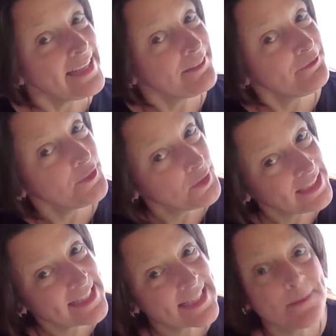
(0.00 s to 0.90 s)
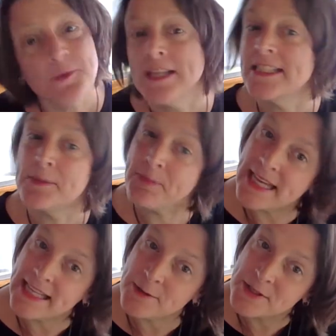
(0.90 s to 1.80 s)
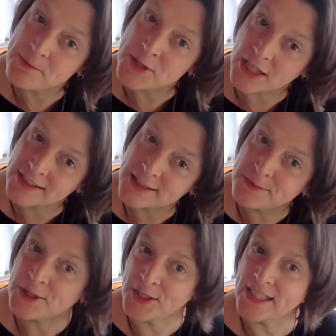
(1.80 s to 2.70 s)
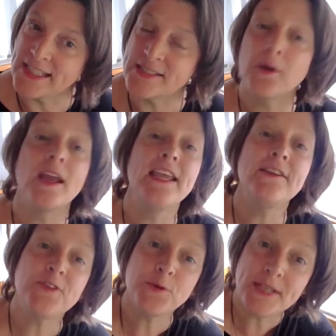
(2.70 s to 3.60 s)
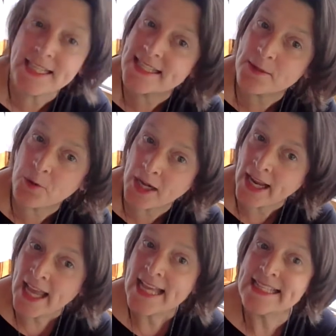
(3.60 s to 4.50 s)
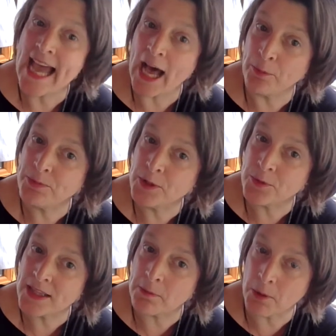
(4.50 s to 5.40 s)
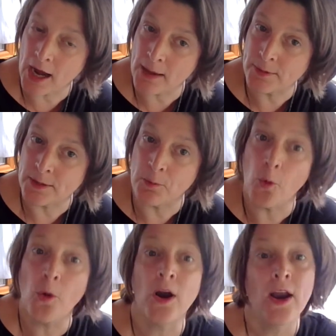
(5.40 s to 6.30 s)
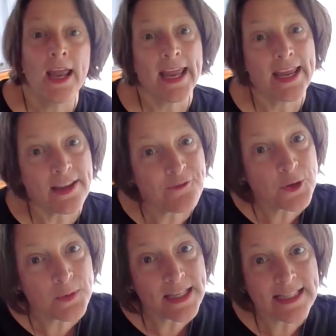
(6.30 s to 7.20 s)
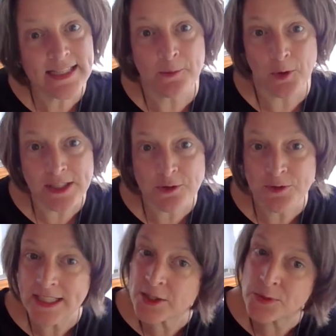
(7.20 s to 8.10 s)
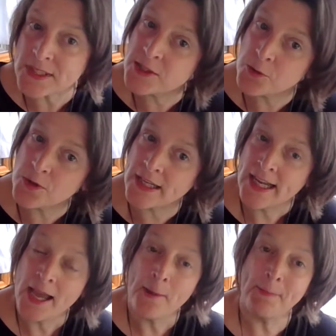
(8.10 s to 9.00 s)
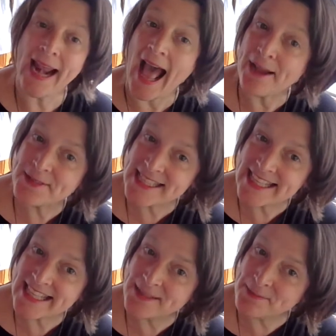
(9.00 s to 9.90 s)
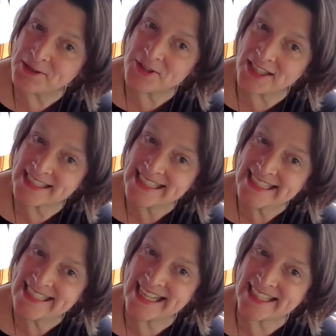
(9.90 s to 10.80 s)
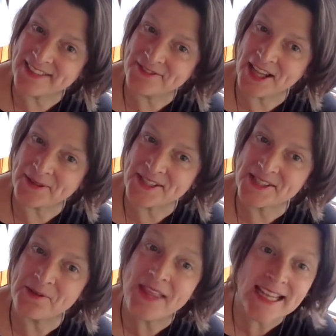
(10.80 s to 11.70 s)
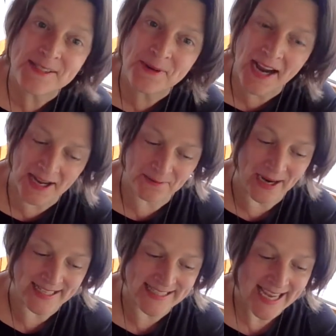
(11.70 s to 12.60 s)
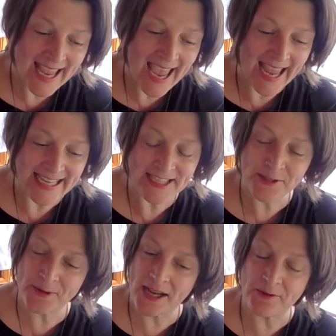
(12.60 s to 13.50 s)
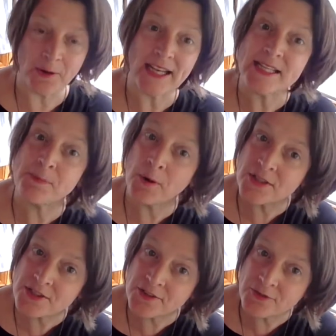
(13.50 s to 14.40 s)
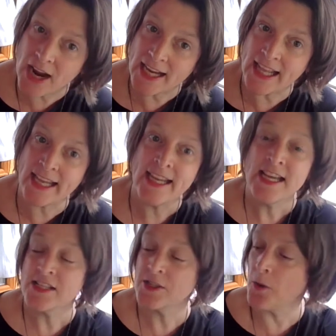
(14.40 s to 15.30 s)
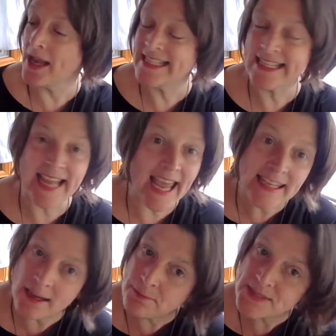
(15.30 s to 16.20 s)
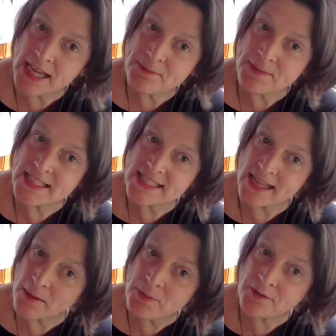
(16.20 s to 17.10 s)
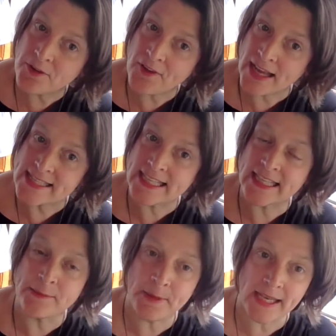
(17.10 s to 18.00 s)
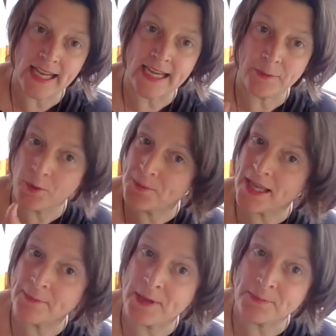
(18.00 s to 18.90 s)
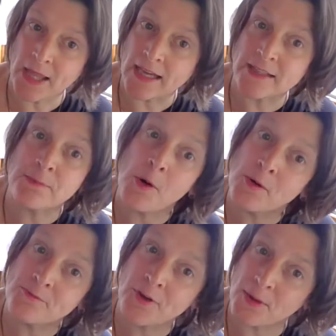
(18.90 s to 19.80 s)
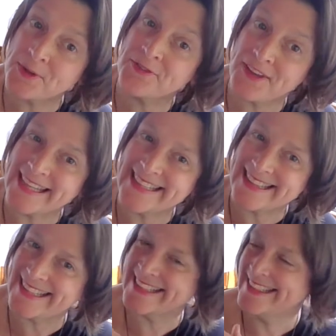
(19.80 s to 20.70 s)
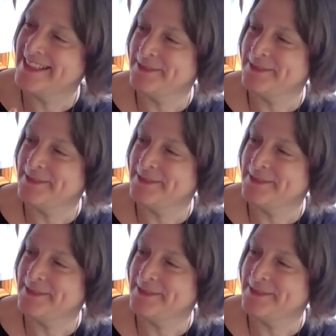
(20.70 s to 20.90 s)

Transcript: if you need someone to bake you some chocolate chip cookies, or if you need someone to help you with a problem, or if you need someone to read you a story. But I was thinking about drawing teeny tiny flowers, so that's where I went. And here's what I wrote it's Poetry Friday, so I did end up typing this up and revising it a bit, and it will be on my blog, The Poem Farm. You'll find it there.